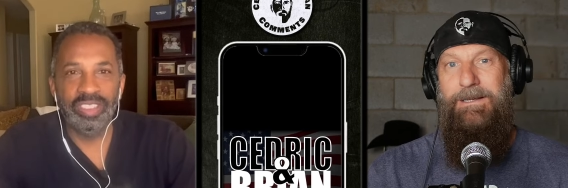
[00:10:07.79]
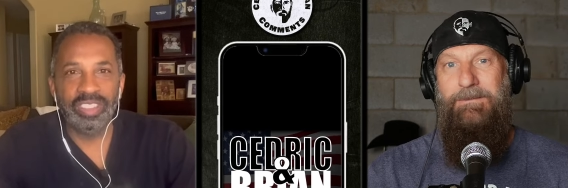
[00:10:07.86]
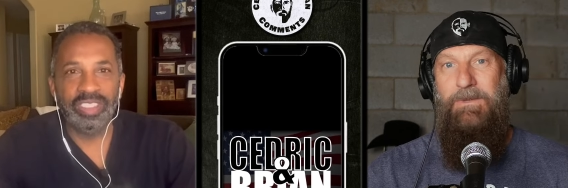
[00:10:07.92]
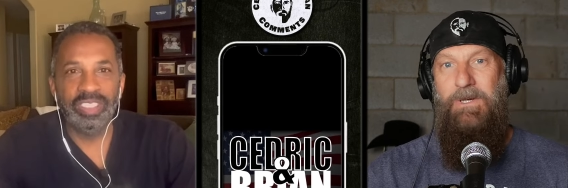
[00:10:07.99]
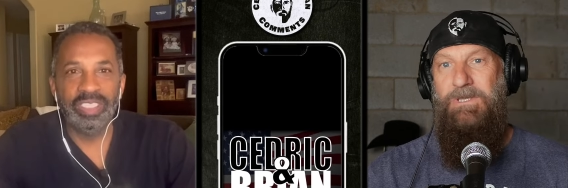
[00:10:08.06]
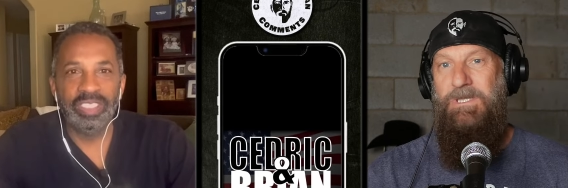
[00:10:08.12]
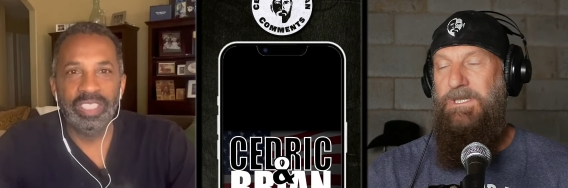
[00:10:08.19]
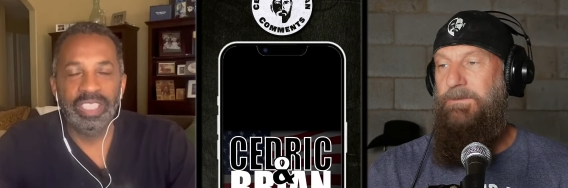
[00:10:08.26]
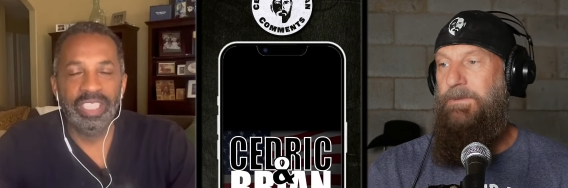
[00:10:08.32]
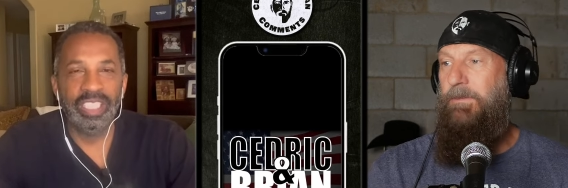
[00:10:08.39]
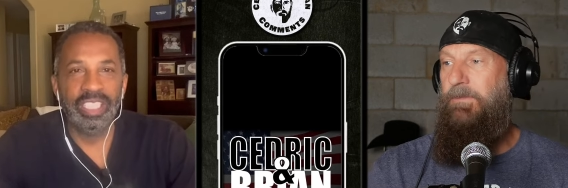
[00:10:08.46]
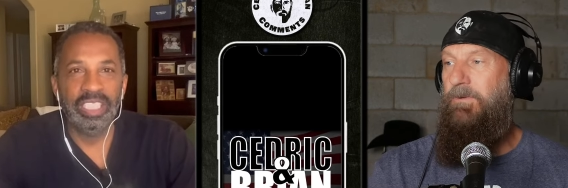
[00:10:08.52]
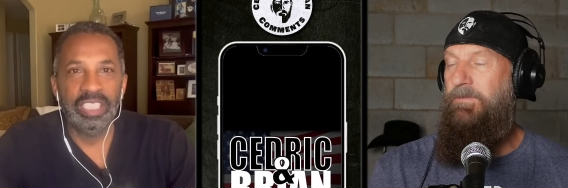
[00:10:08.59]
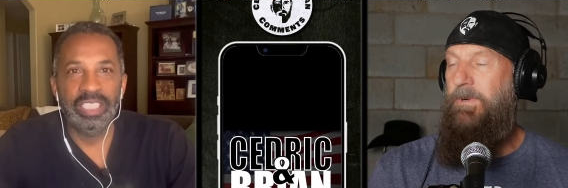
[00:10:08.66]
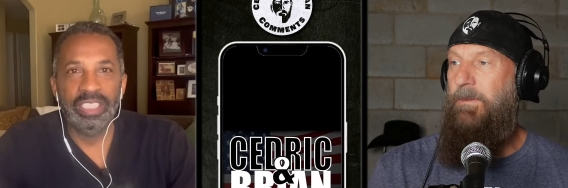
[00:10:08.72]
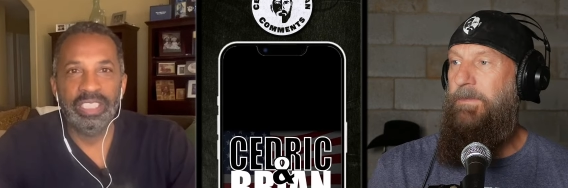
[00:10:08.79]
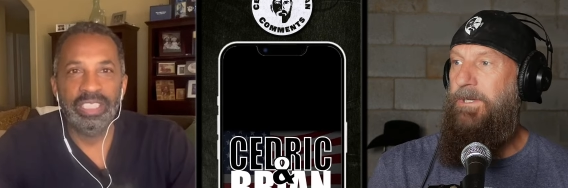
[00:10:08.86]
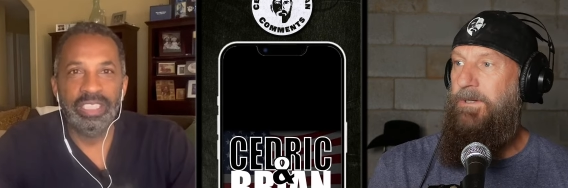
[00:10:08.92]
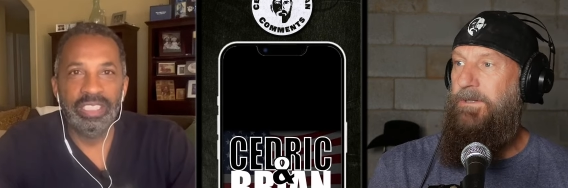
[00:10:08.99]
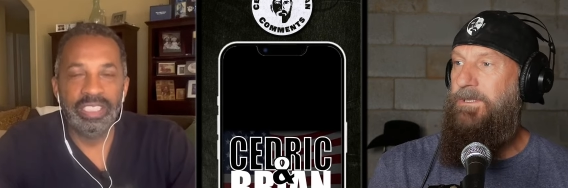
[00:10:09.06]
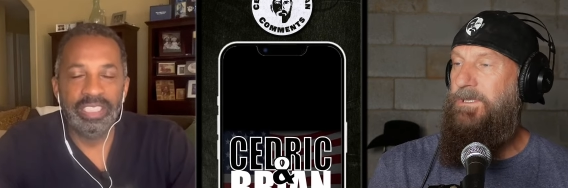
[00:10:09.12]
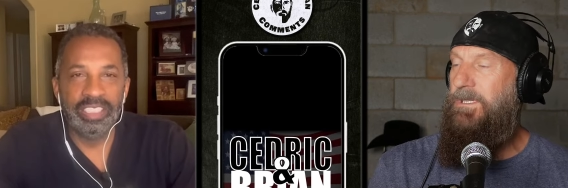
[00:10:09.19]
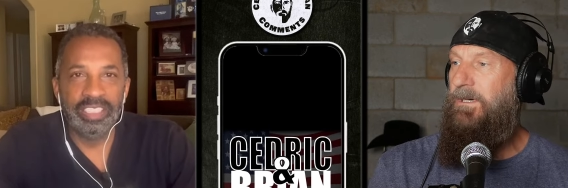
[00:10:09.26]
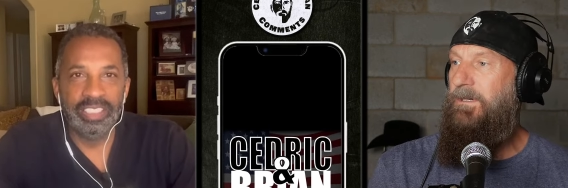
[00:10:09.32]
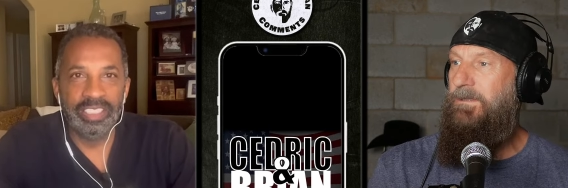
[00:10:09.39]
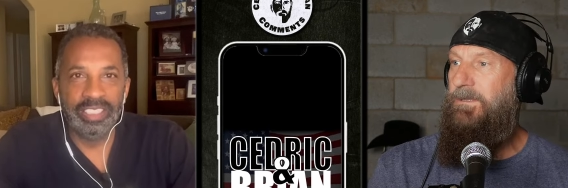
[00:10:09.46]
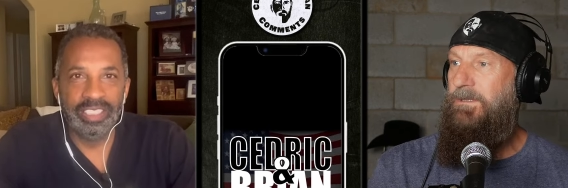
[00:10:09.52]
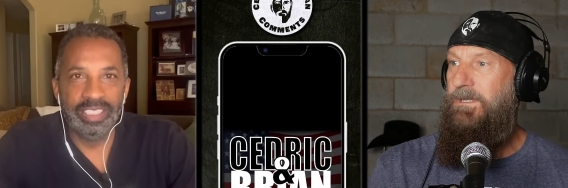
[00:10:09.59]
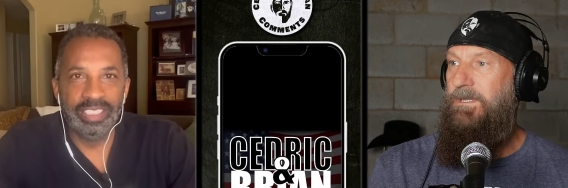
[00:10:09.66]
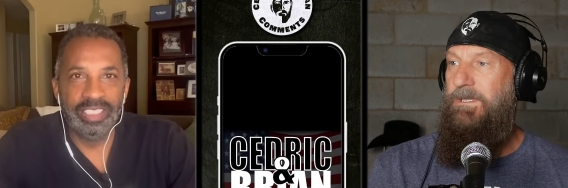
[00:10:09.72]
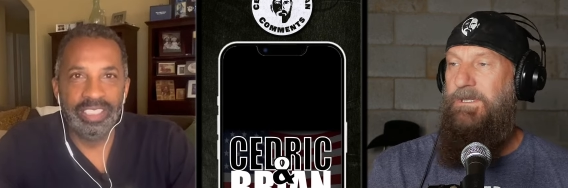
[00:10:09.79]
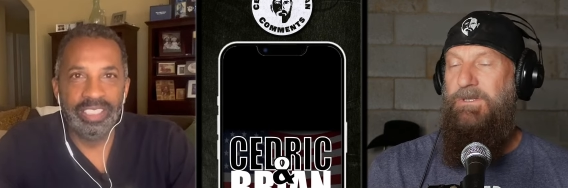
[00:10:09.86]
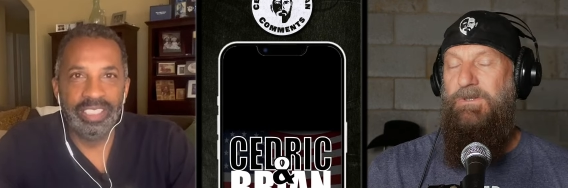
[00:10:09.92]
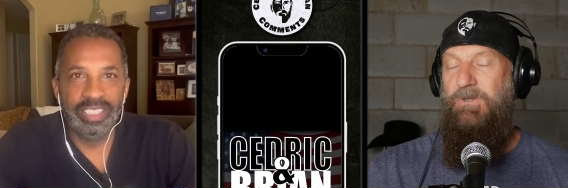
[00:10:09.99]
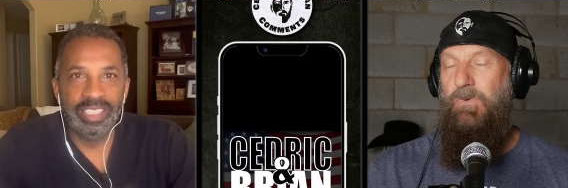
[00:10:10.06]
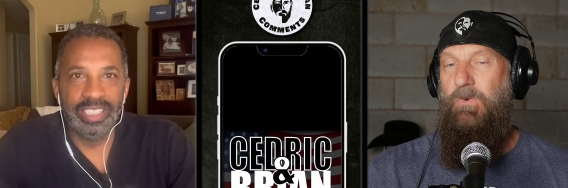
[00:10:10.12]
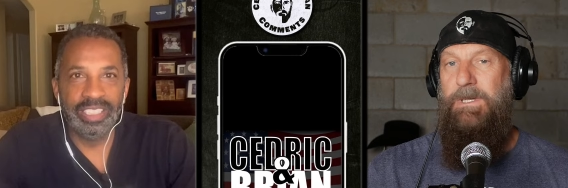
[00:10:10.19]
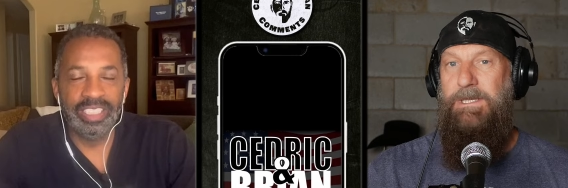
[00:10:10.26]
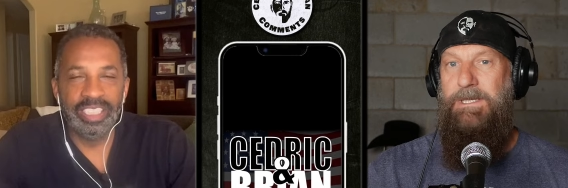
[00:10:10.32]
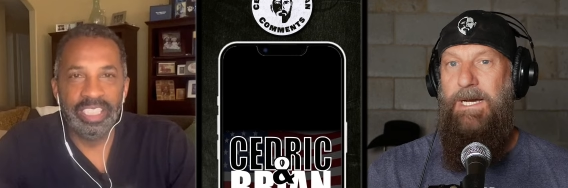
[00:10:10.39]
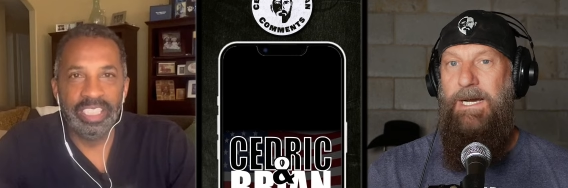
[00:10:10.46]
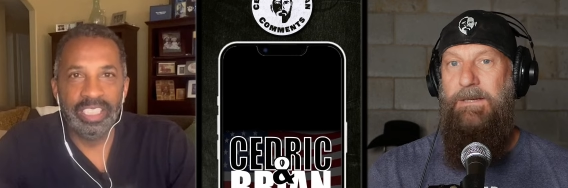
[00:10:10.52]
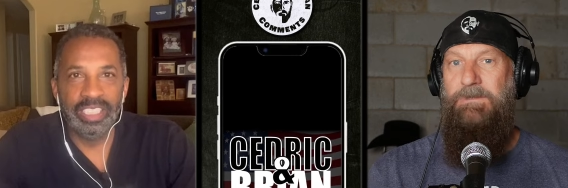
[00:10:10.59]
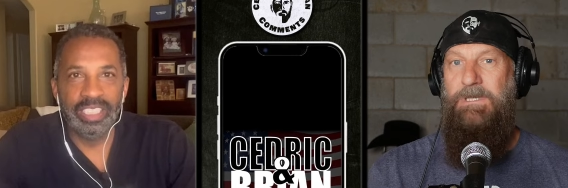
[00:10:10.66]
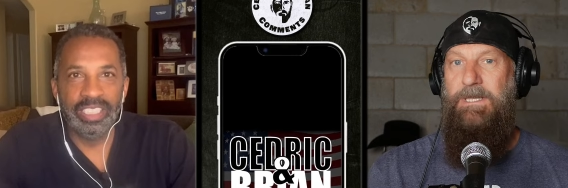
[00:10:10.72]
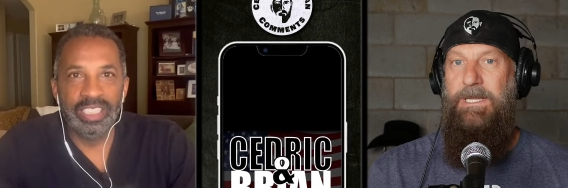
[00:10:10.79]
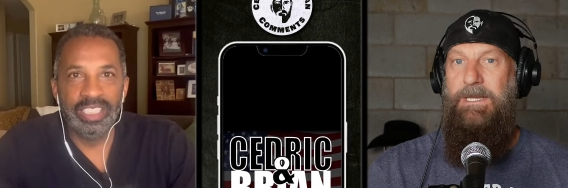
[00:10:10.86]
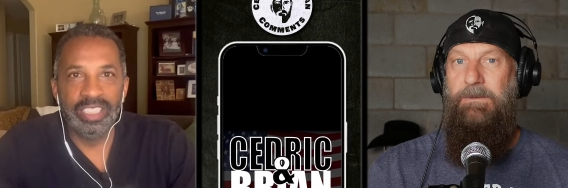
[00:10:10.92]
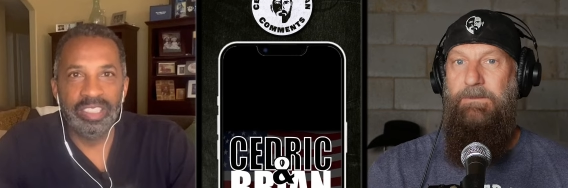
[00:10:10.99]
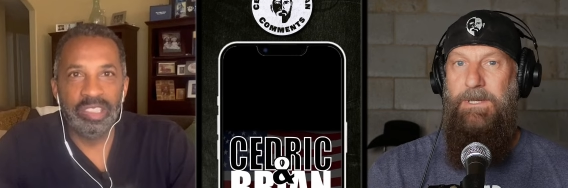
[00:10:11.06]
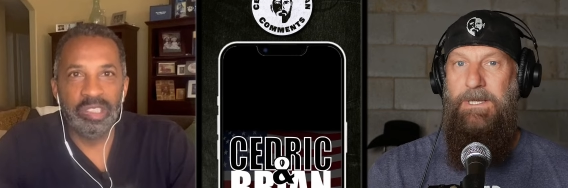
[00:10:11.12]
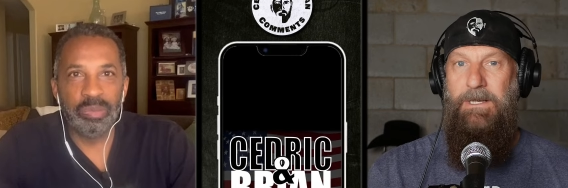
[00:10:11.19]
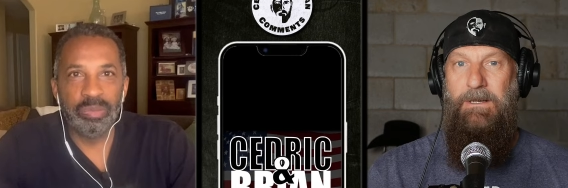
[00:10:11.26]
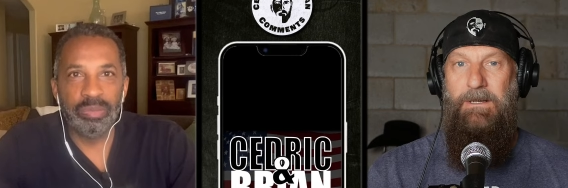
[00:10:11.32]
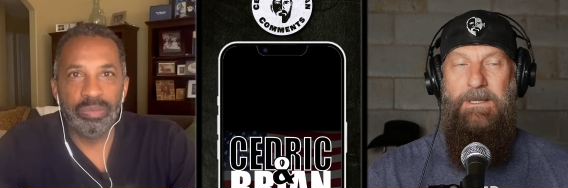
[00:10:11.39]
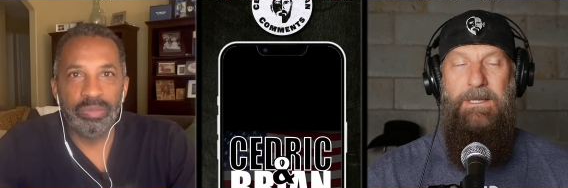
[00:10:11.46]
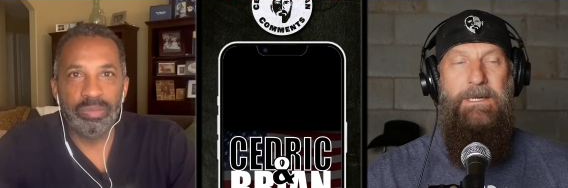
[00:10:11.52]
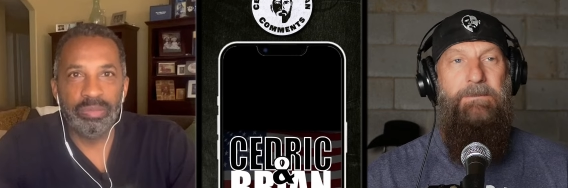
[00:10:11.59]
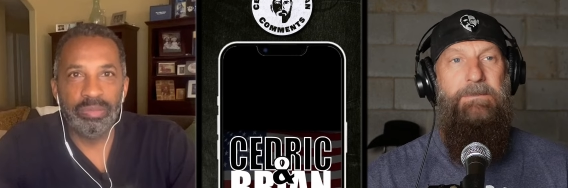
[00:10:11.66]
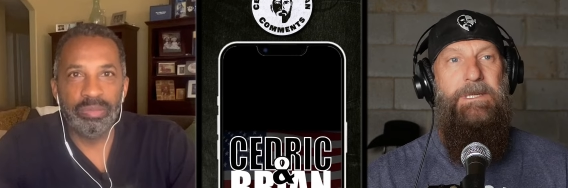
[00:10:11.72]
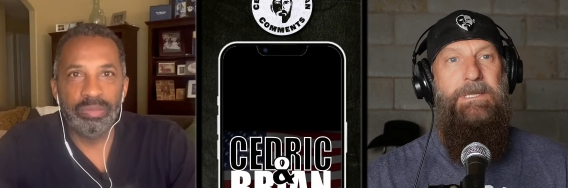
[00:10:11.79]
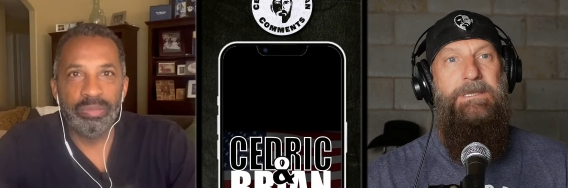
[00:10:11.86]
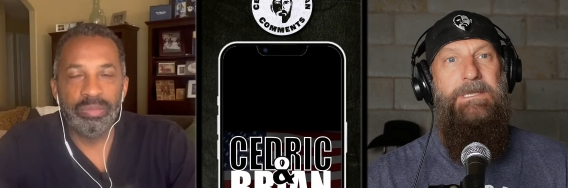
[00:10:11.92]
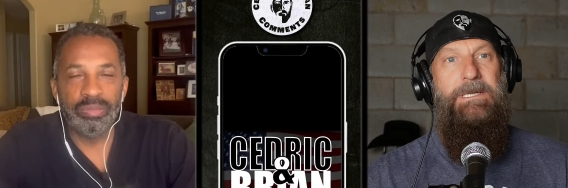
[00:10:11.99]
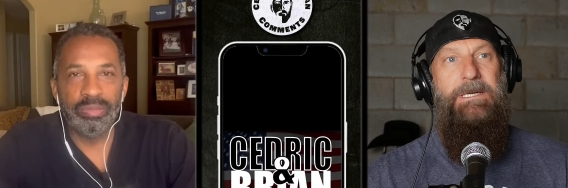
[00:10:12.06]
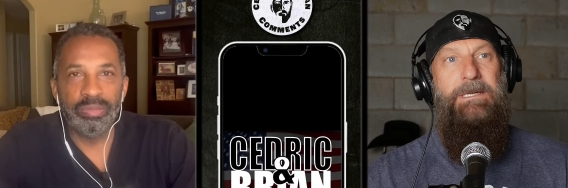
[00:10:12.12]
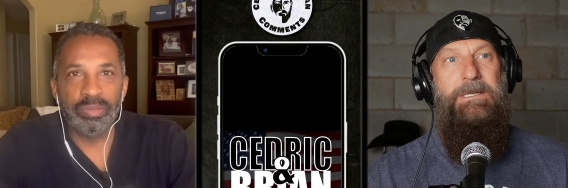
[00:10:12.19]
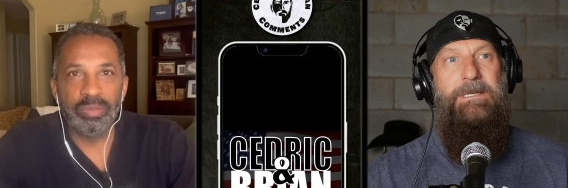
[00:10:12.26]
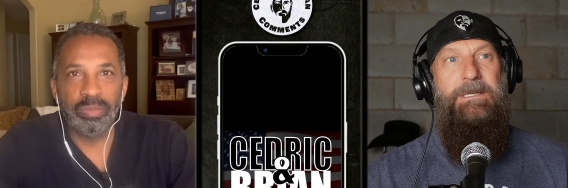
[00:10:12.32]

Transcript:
Speaker 1: And most of these people have probably heard the song twenty times, and they can pick it all up. But, uh,